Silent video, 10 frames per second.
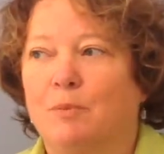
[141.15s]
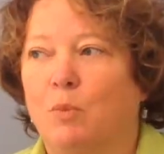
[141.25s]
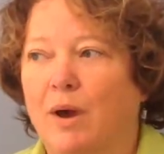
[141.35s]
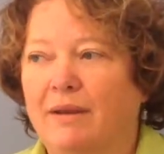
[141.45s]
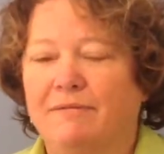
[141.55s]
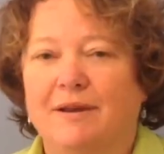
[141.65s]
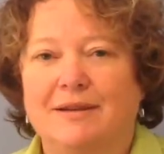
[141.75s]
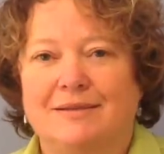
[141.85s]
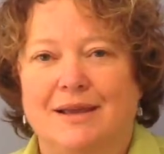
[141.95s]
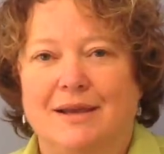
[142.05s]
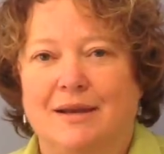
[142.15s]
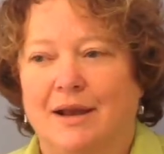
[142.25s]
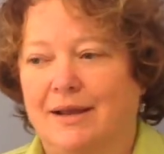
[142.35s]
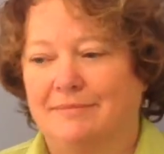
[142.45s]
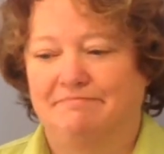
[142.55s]
What if I decided
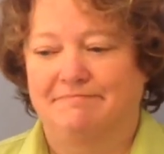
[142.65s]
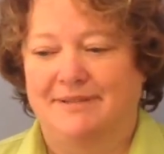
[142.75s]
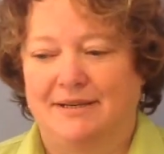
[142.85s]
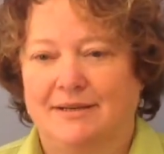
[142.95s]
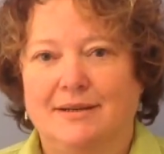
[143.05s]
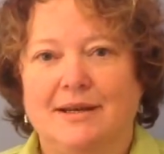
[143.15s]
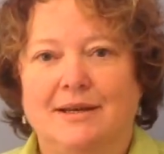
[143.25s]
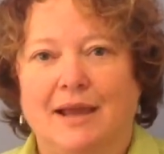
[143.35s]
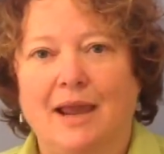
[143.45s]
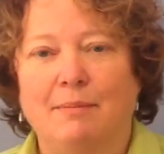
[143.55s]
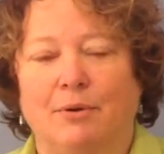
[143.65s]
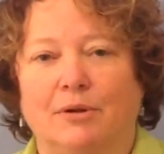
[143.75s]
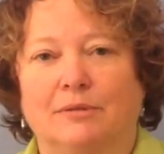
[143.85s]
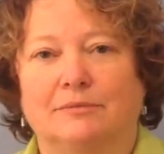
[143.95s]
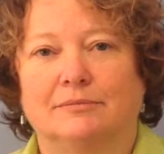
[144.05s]
I didn't need
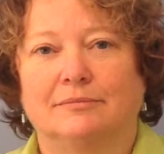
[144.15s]
cable?